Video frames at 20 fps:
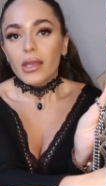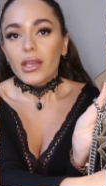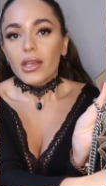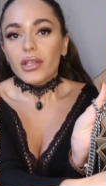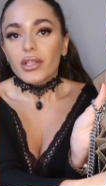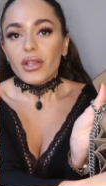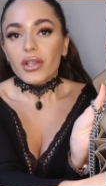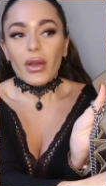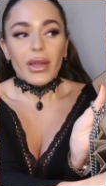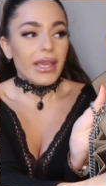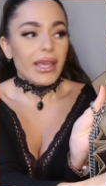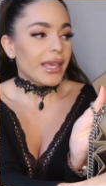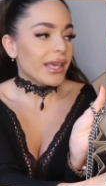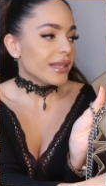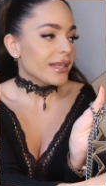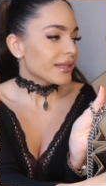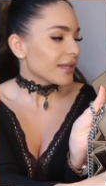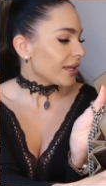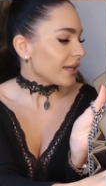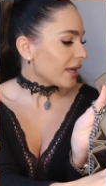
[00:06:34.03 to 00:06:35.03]
So
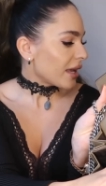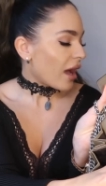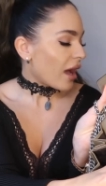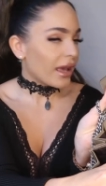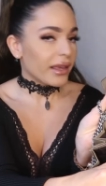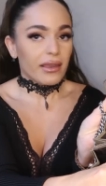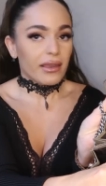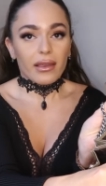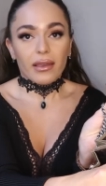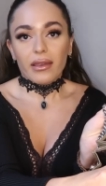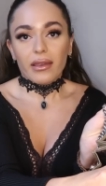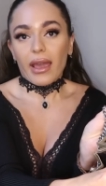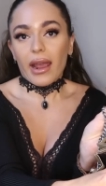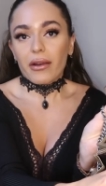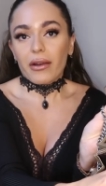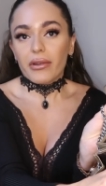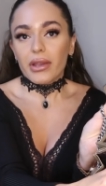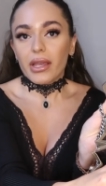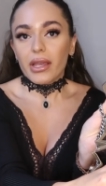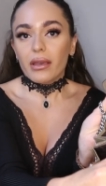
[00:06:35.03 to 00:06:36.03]
easily I can
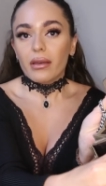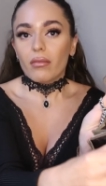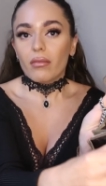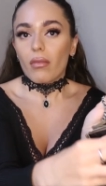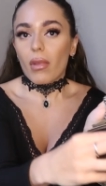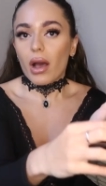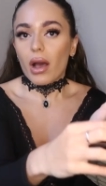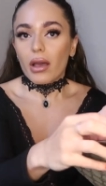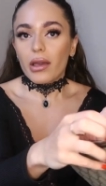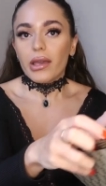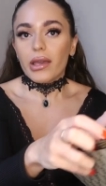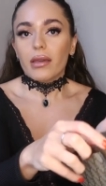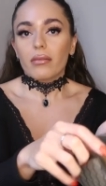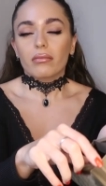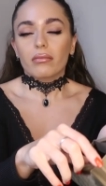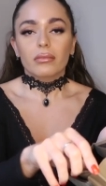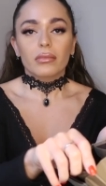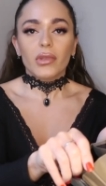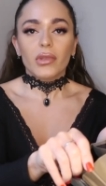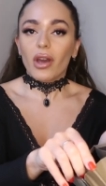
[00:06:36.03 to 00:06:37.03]
carry my
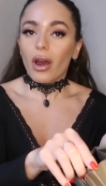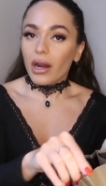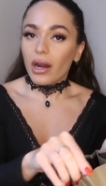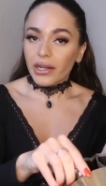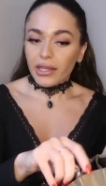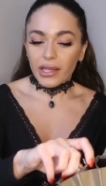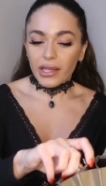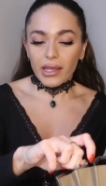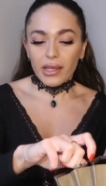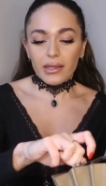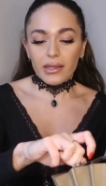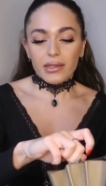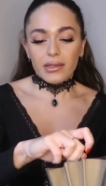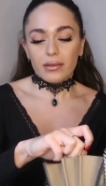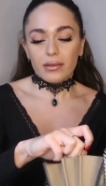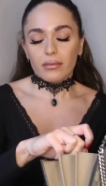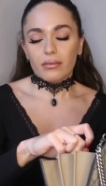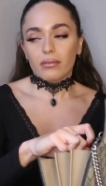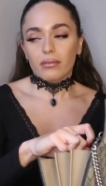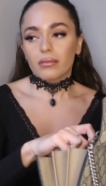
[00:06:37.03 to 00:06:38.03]
car
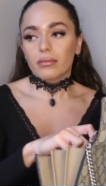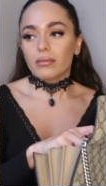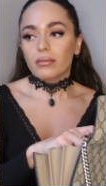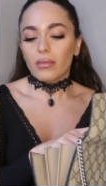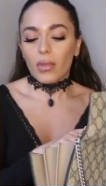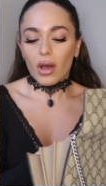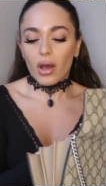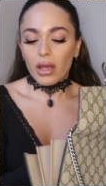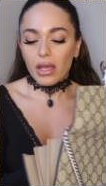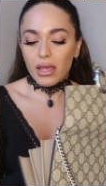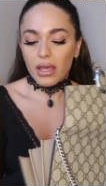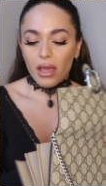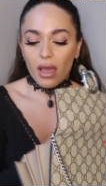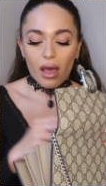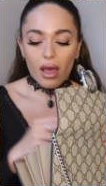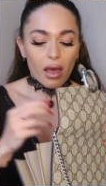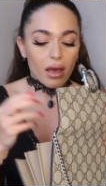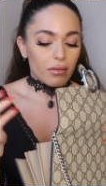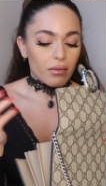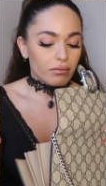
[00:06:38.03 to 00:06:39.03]
keys, my
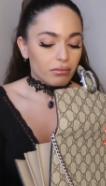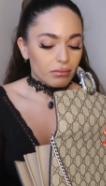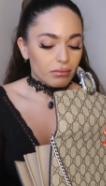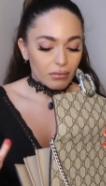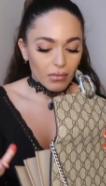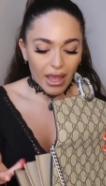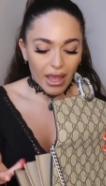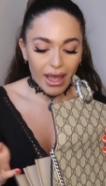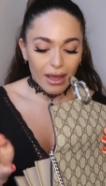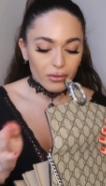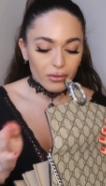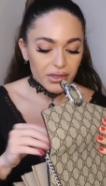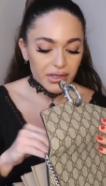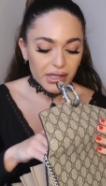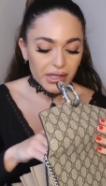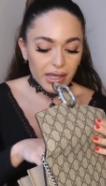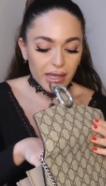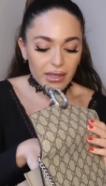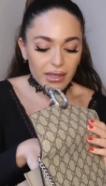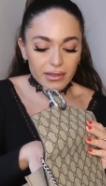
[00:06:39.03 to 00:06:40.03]
house
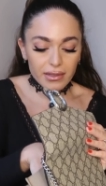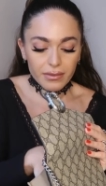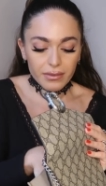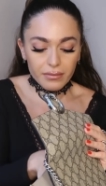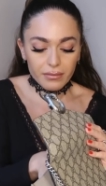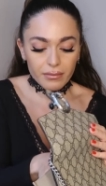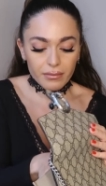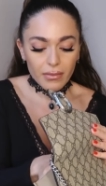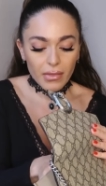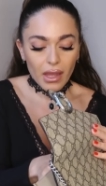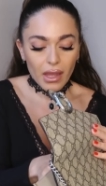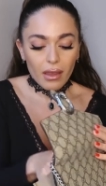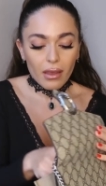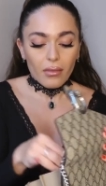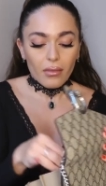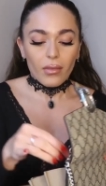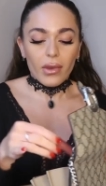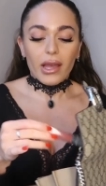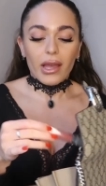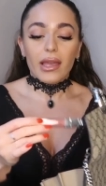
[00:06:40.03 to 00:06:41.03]
keys,
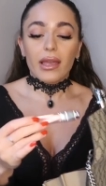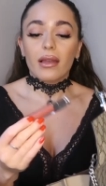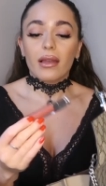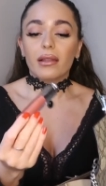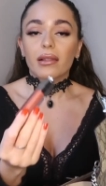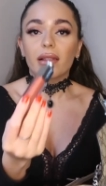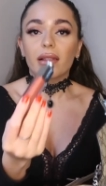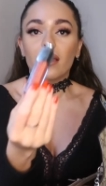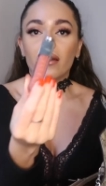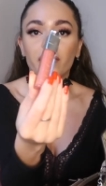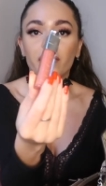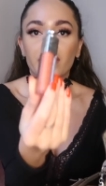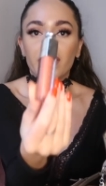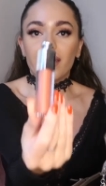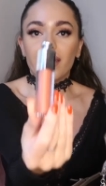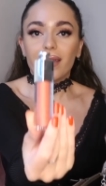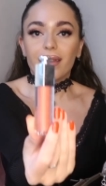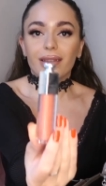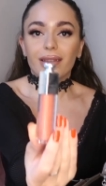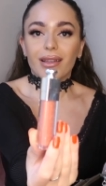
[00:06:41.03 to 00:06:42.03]
my
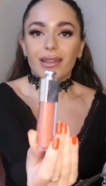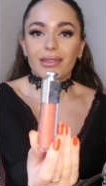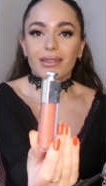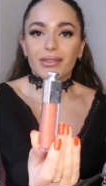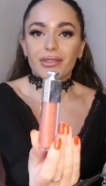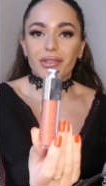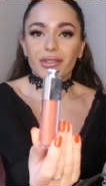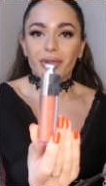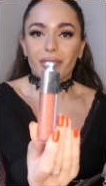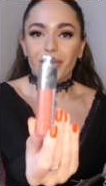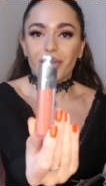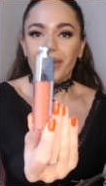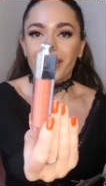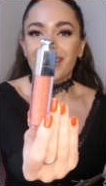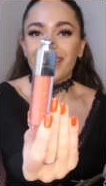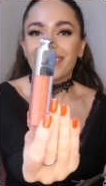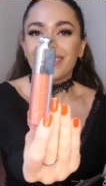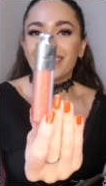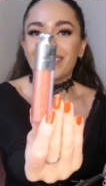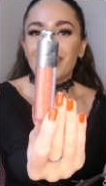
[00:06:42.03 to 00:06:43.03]
lovely Dior
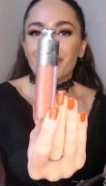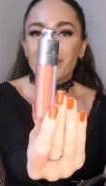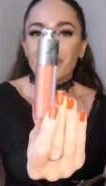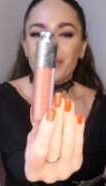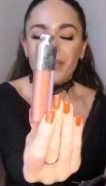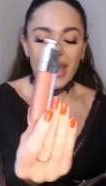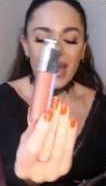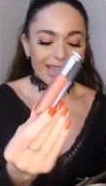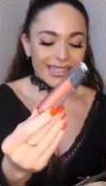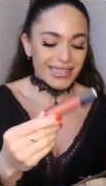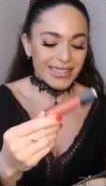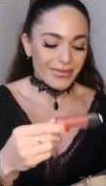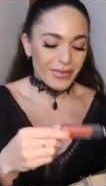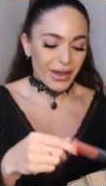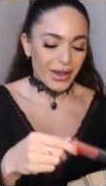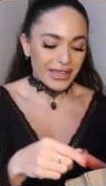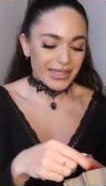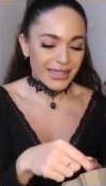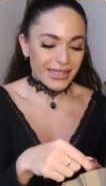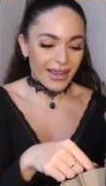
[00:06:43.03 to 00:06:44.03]
lip
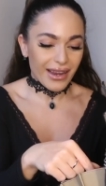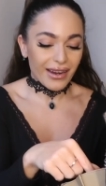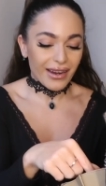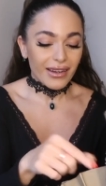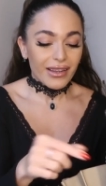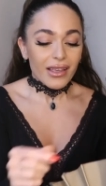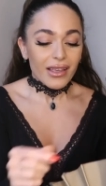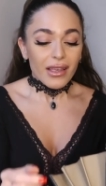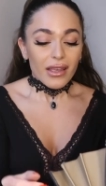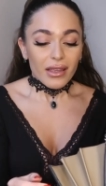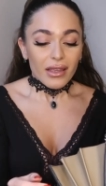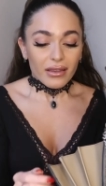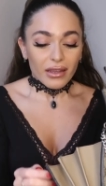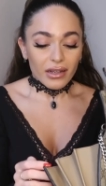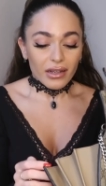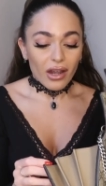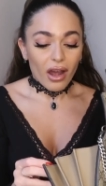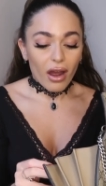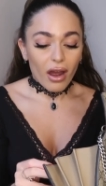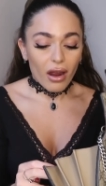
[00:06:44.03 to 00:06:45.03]
maximizer, the
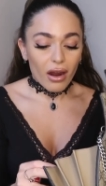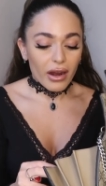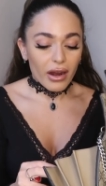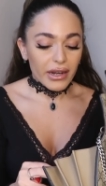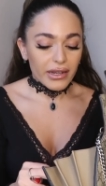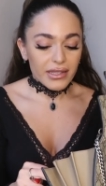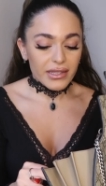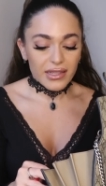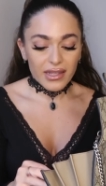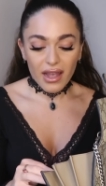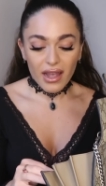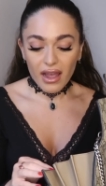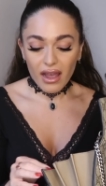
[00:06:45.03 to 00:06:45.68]
cards,